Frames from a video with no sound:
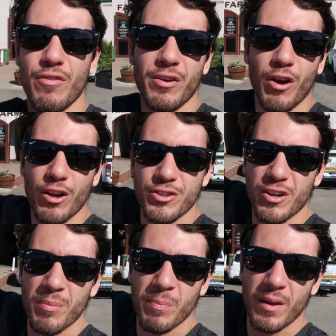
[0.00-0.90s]
every road
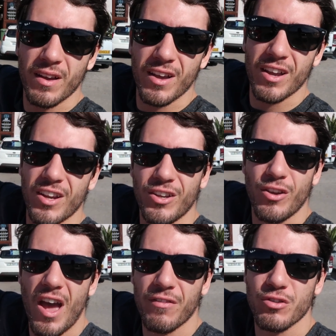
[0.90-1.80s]
trip
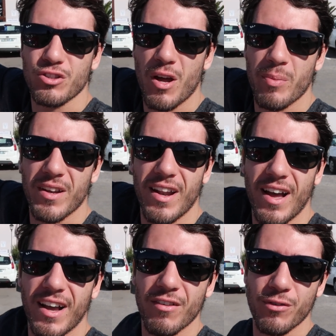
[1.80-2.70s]
you have to stop in
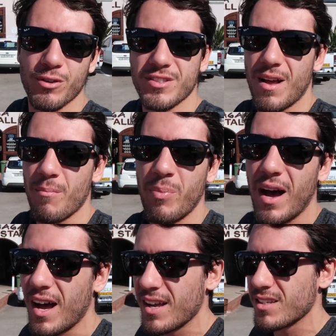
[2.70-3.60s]
Nanaga for some
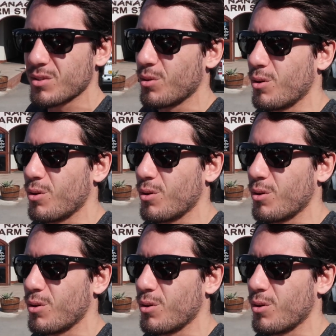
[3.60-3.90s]
pies